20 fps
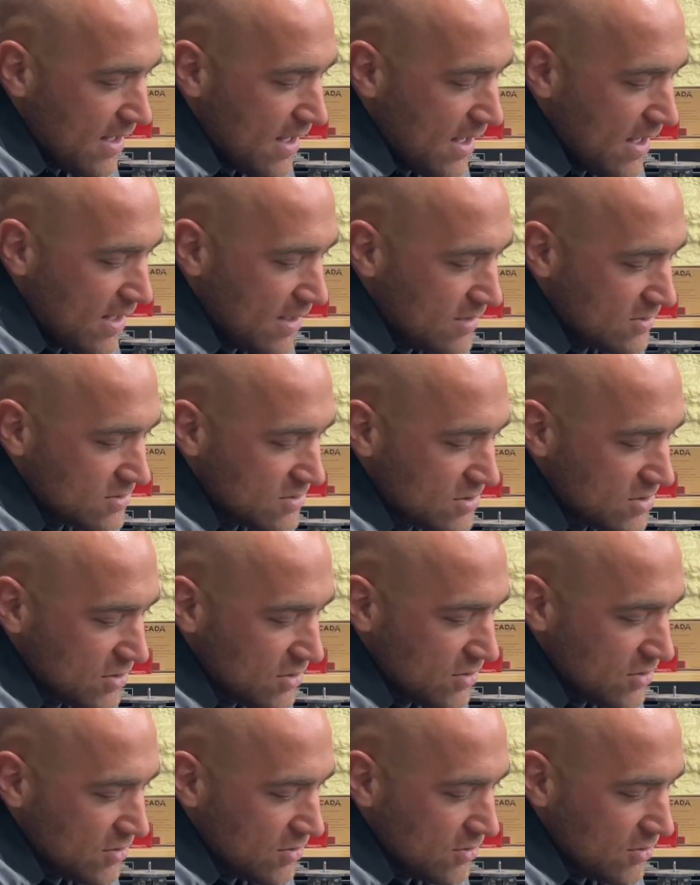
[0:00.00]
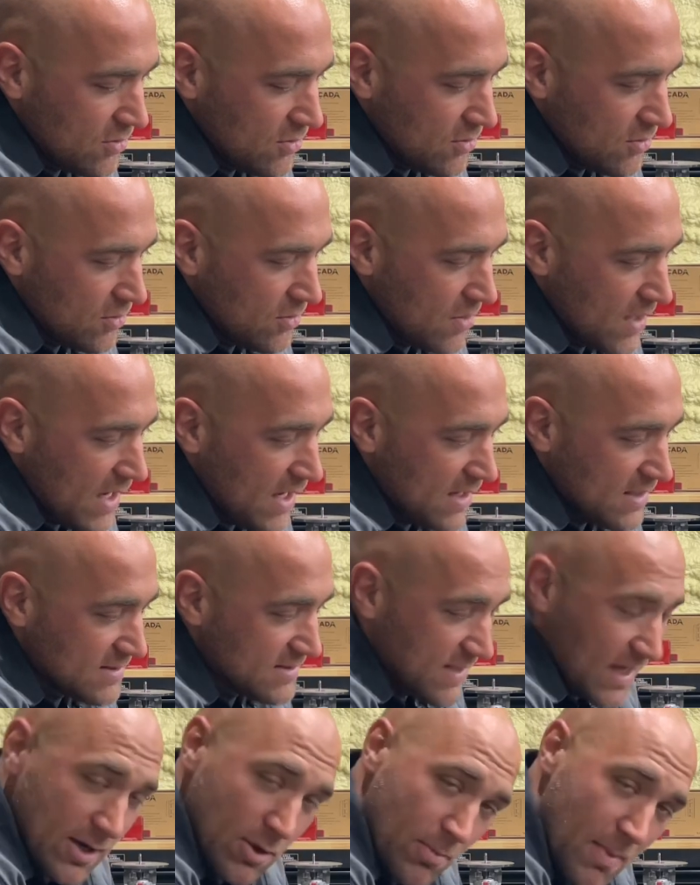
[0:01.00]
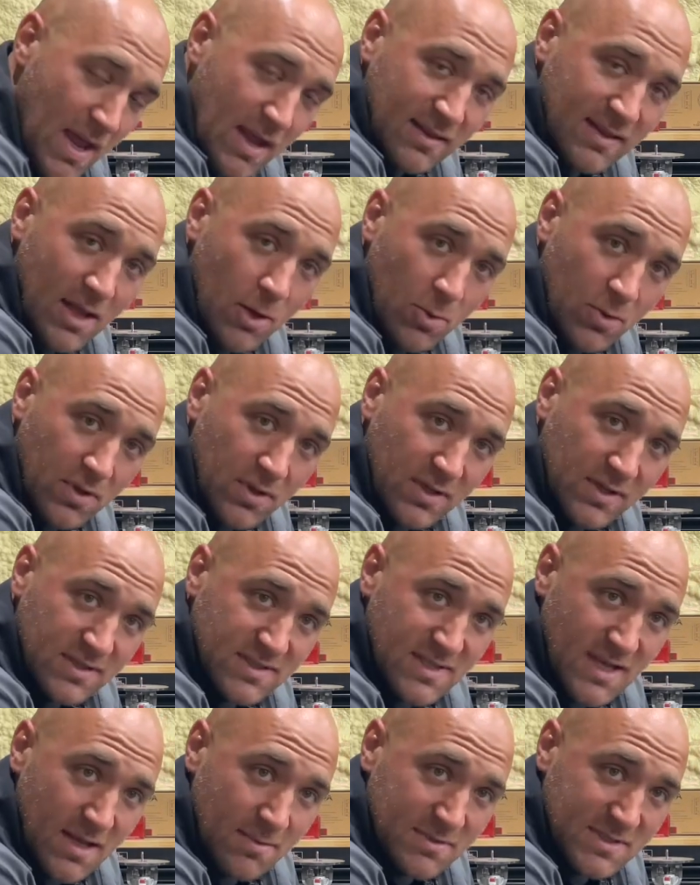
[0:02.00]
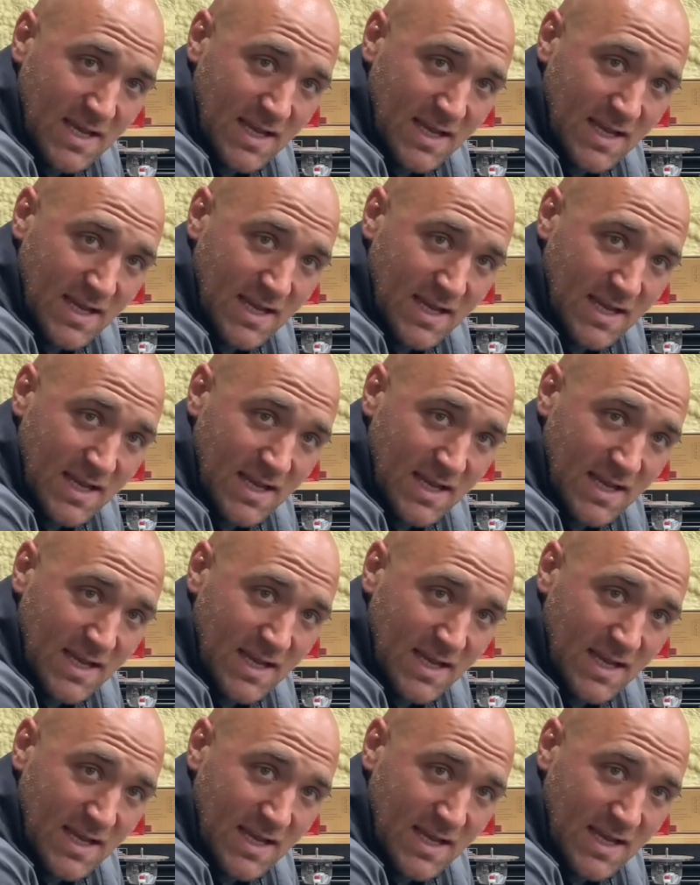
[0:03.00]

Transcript: into a saddlebag that will accept